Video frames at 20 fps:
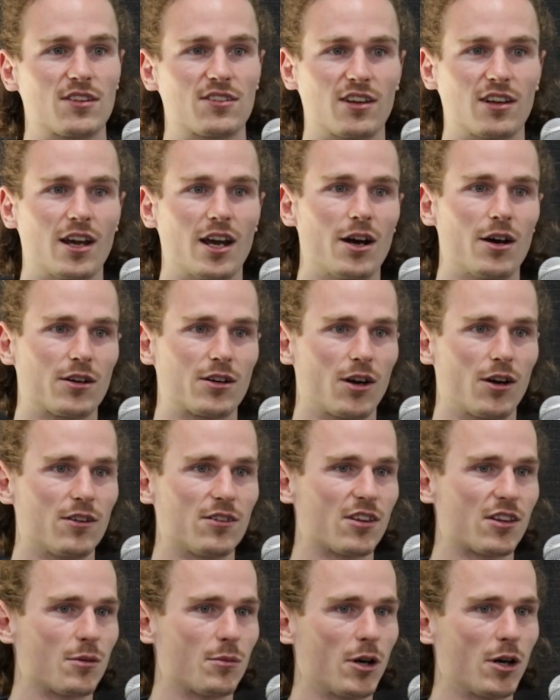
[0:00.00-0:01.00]
seeing how it
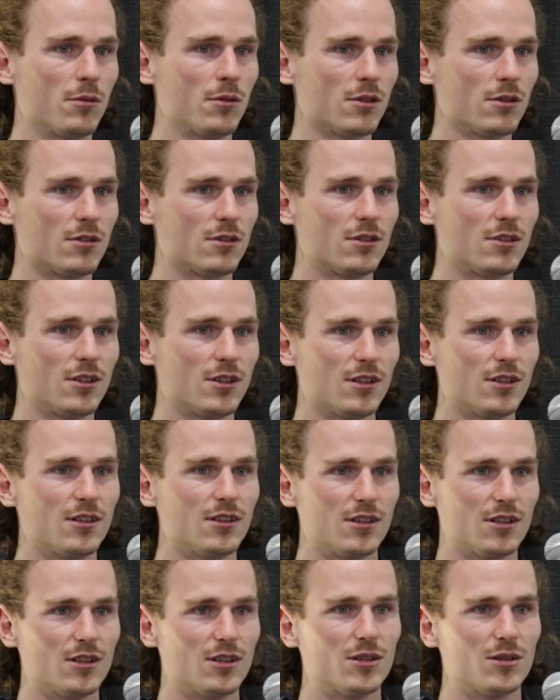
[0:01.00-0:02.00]
goes at the moment. Yep.
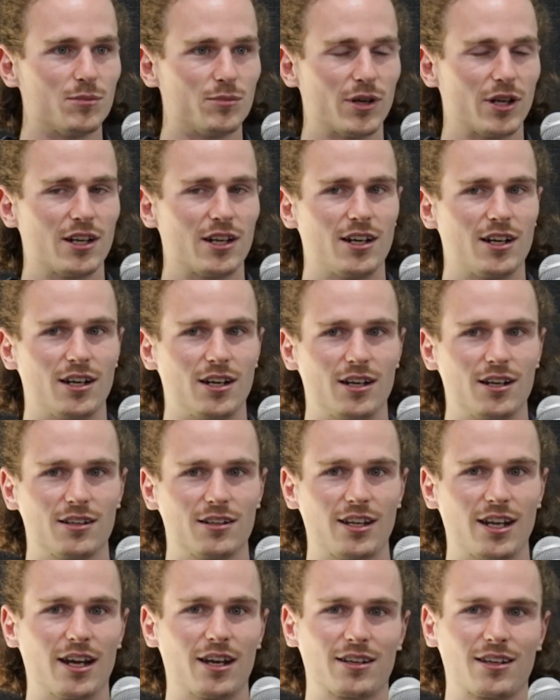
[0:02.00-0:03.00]

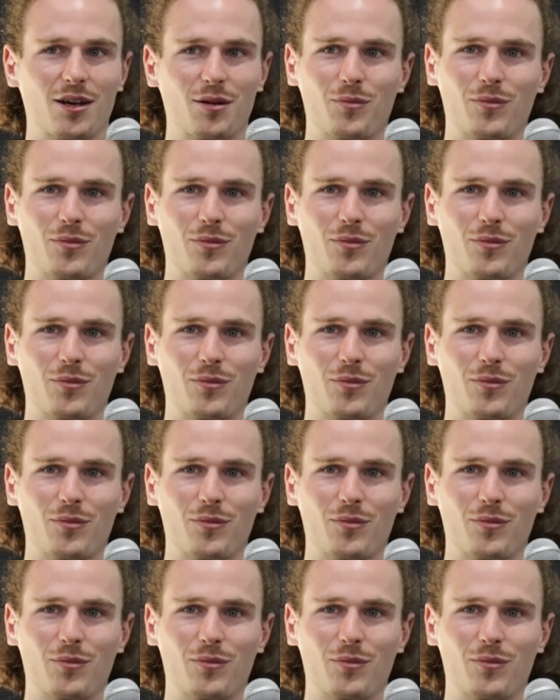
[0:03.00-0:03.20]
But yeah,